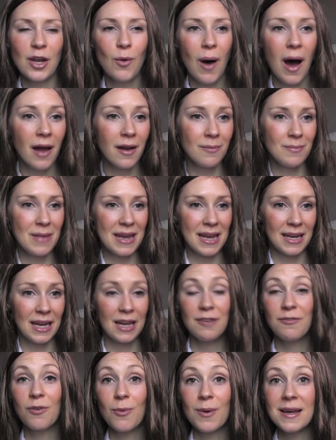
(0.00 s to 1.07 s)
know how to make an
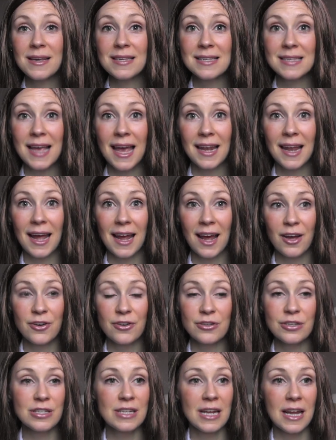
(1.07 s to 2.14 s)
invoice, and I
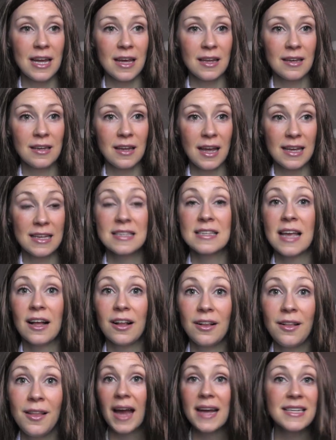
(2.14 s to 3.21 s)
understand
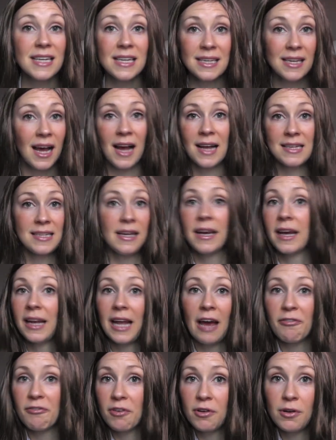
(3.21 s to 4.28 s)
Excel. I did not take an
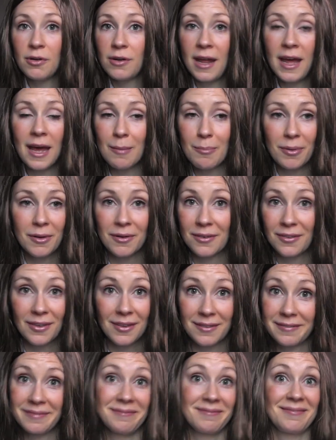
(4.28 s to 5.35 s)
afternoon nap
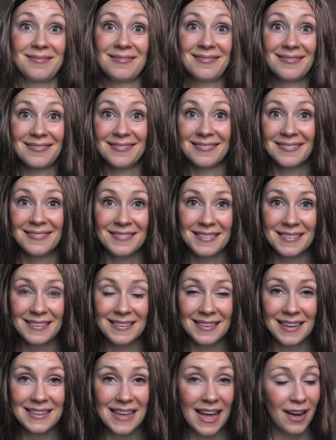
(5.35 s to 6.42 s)

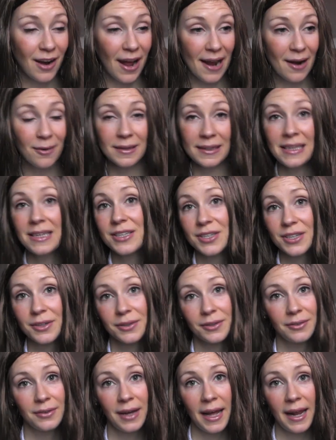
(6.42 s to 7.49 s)
because I, I don't need
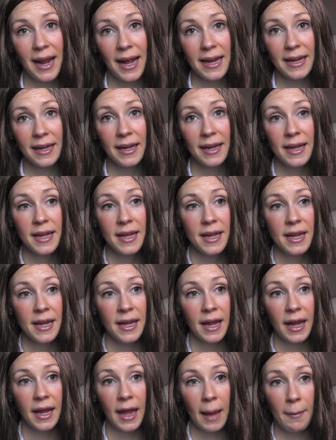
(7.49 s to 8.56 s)
to, and I
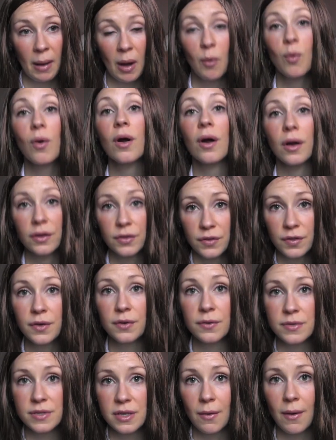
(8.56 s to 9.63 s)
am at work
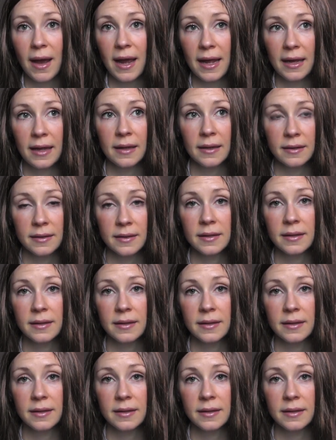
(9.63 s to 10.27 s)
too, so I